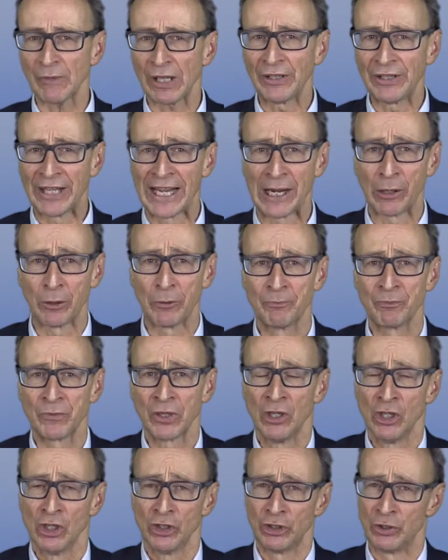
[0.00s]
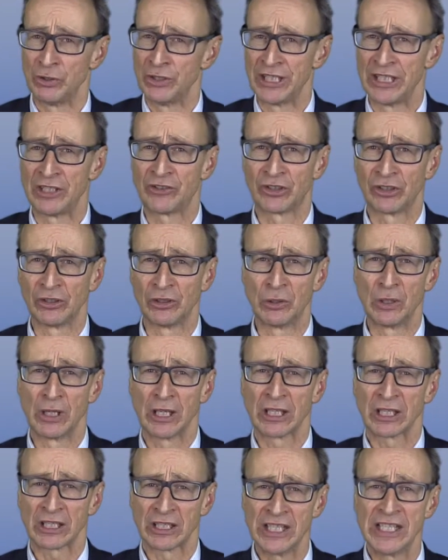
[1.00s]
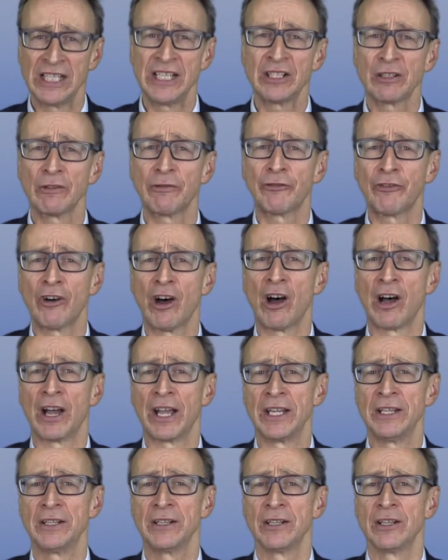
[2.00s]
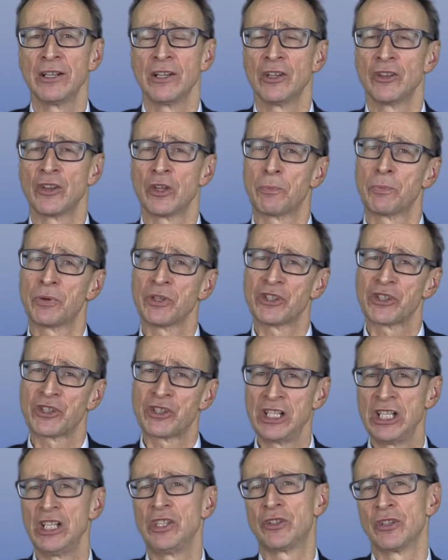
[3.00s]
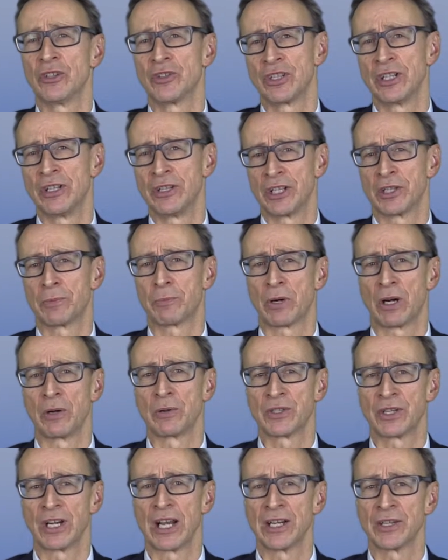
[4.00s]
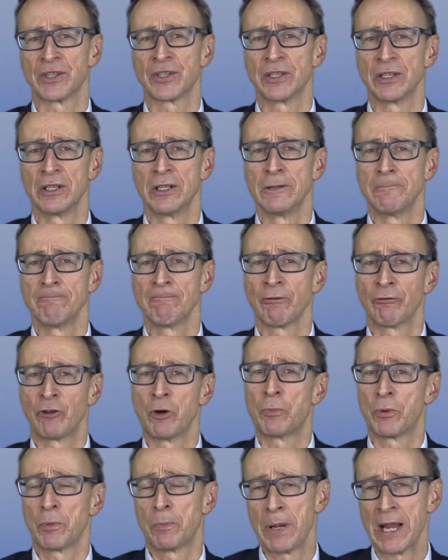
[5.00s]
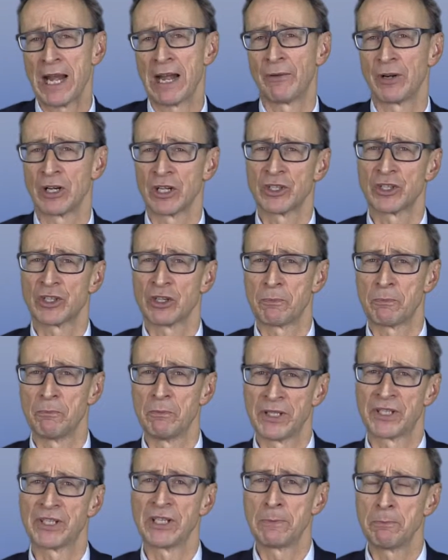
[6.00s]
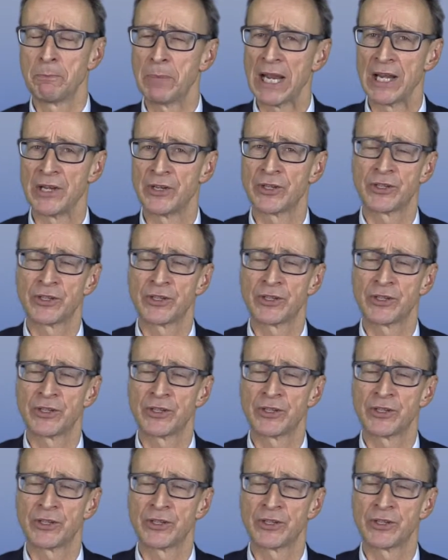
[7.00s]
Now, you need to clearly define the procedures in this process for preparing and submitting bids.